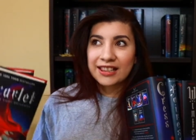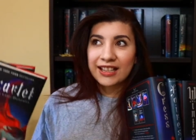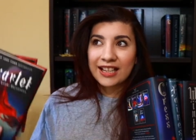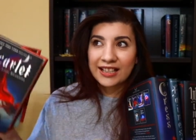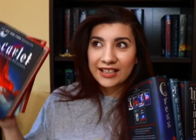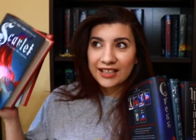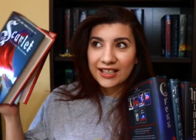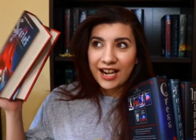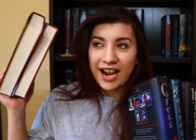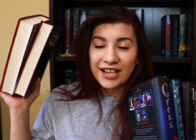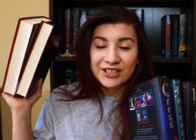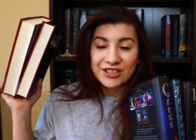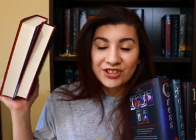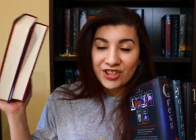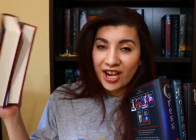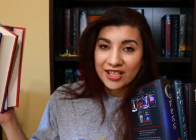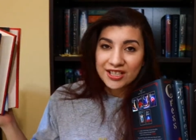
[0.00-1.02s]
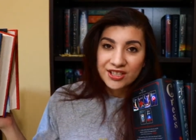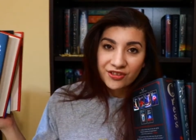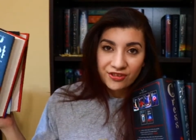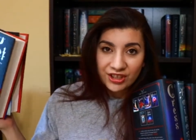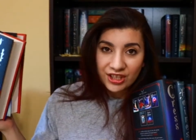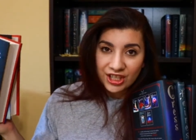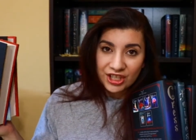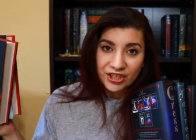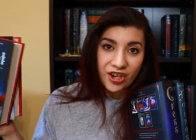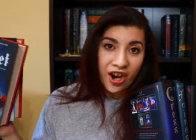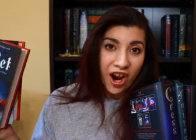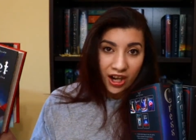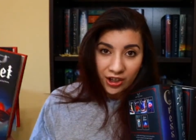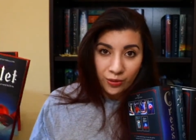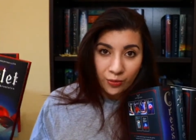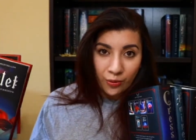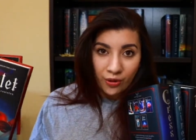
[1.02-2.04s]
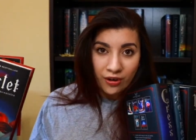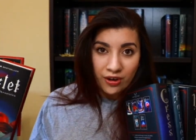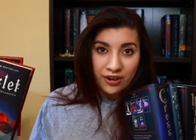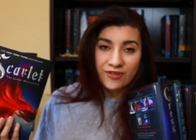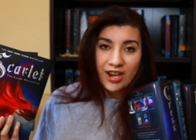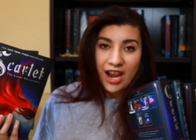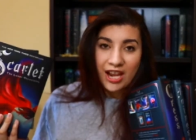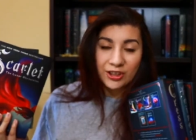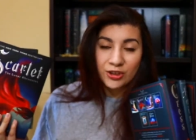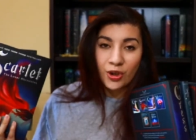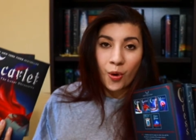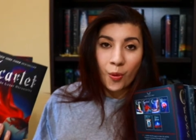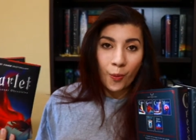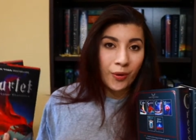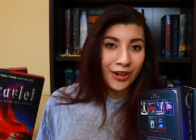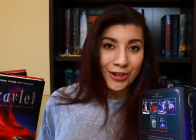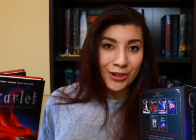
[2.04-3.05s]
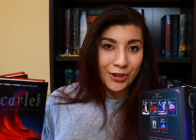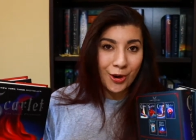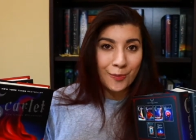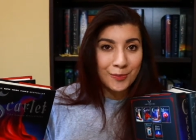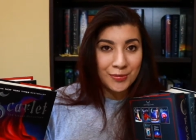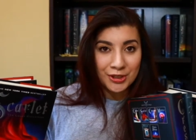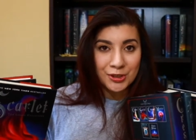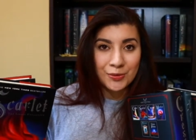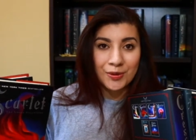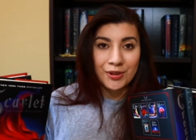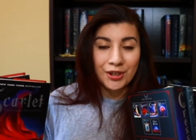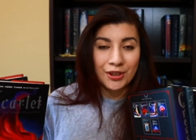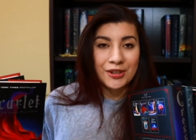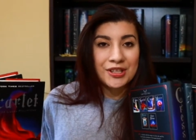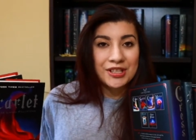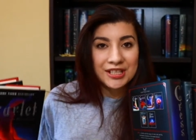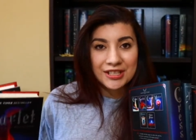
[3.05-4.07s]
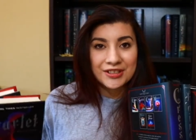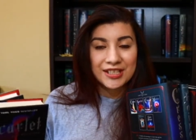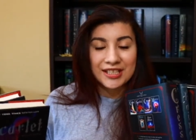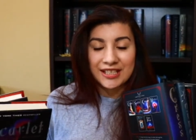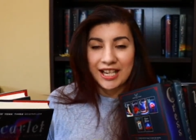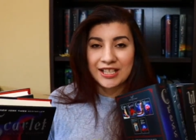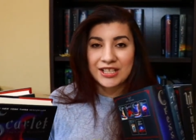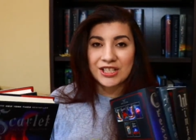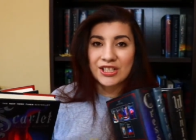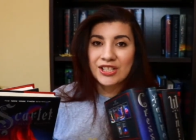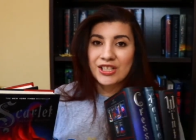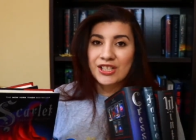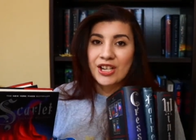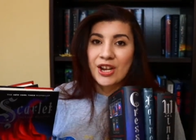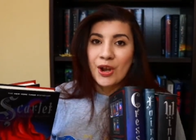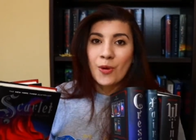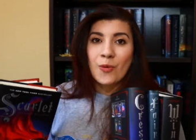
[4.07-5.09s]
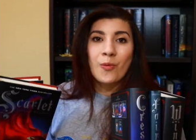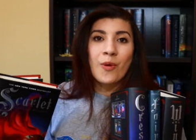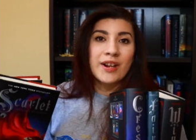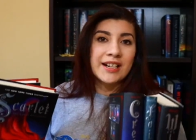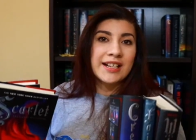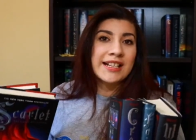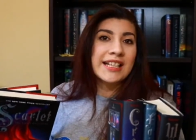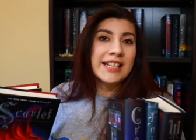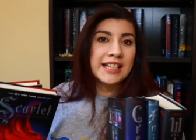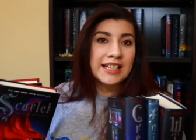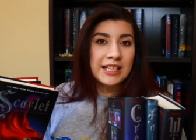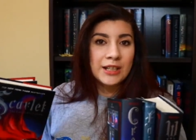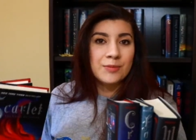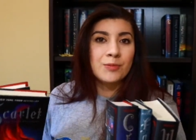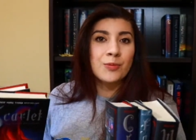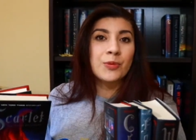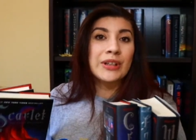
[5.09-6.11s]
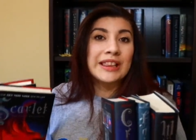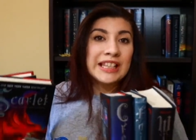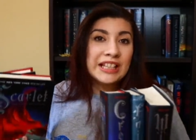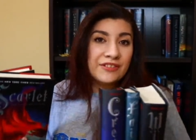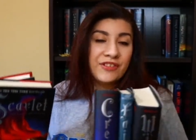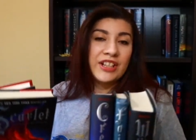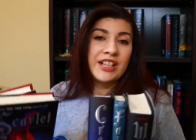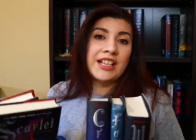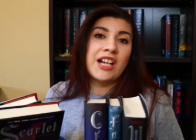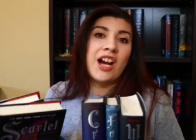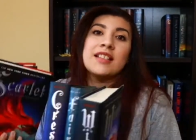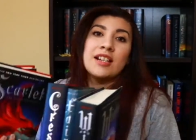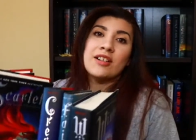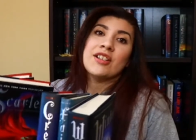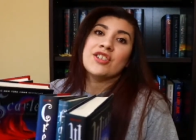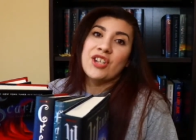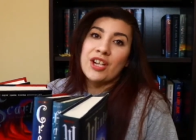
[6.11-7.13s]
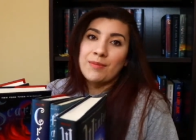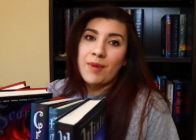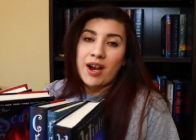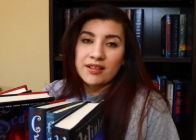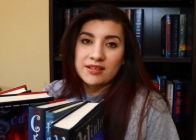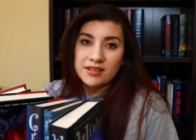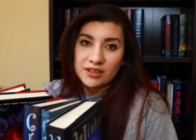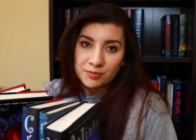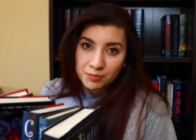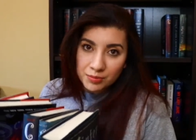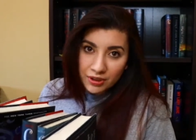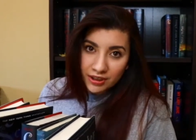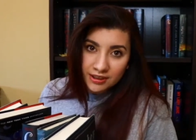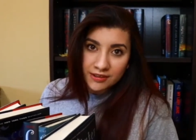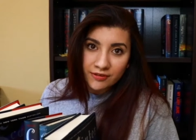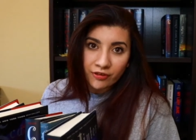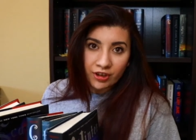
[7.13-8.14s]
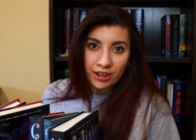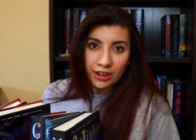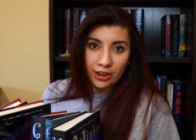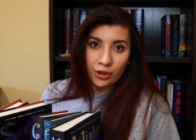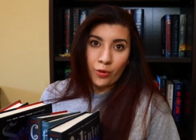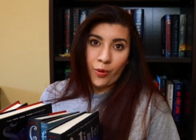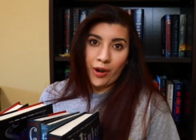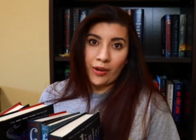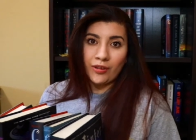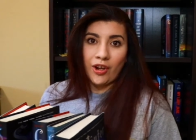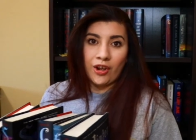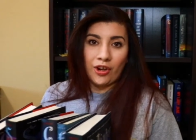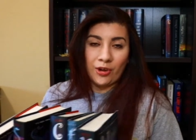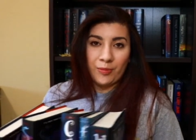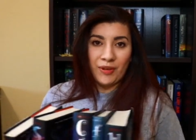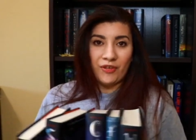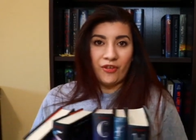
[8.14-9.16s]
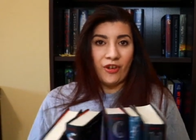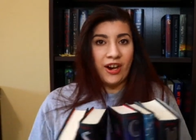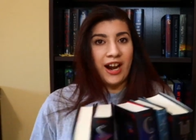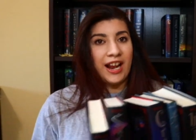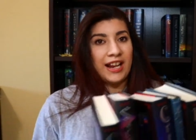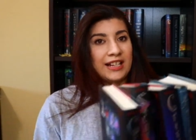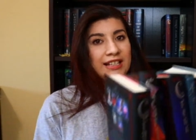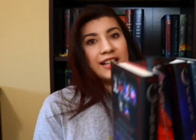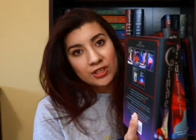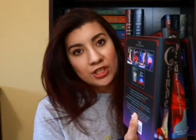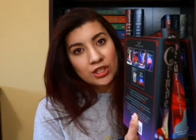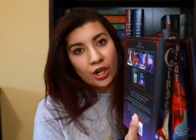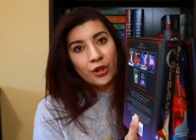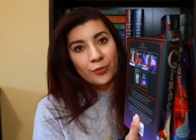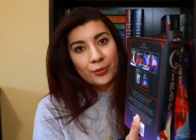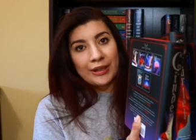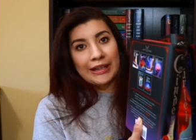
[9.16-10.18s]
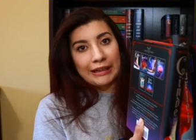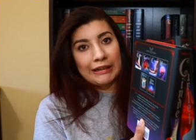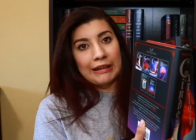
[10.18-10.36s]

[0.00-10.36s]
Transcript: Like, I just finished ACOWAR. I don't want to jump into another series. I just want to keep reliving Sarah J. Maas's books for a little while longer before I start reading